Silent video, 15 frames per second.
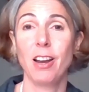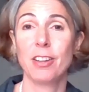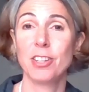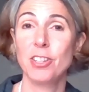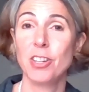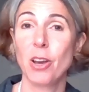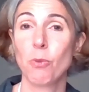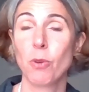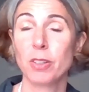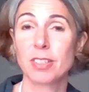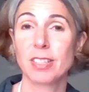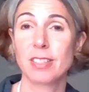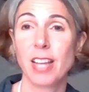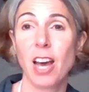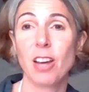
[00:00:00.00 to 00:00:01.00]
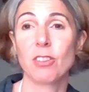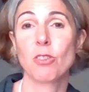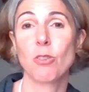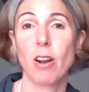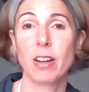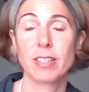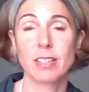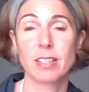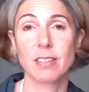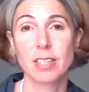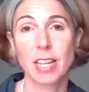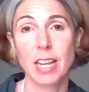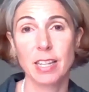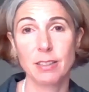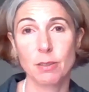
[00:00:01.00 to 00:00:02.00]
you know, once this health
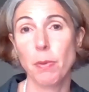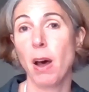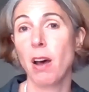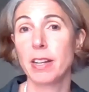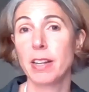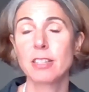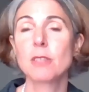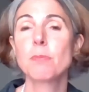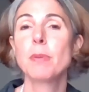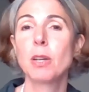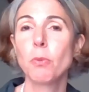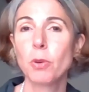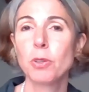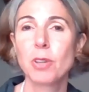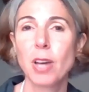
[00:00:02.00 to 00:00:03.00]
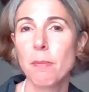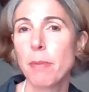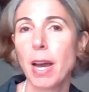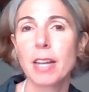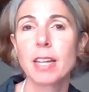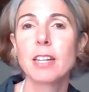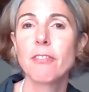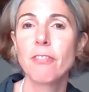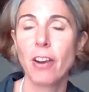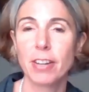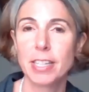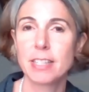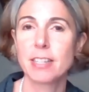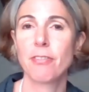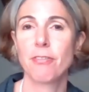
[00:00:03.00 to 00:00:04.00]
crisis is behind us, but it will come back in a
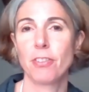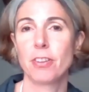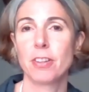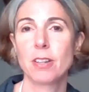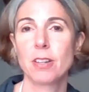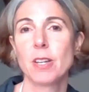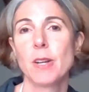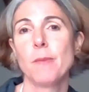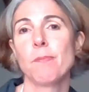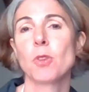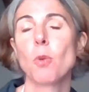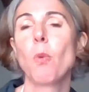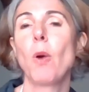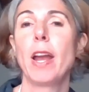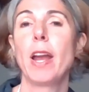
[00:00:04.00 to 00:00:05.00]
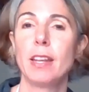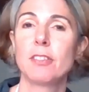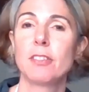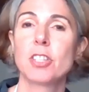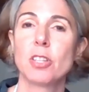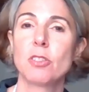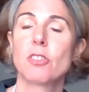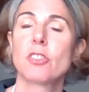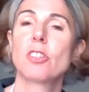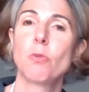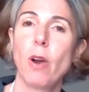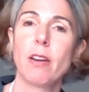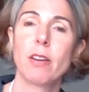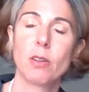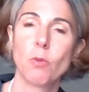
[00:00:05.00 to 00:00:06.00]
very different way to
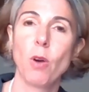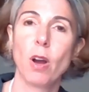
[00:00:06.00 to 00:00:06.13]
where it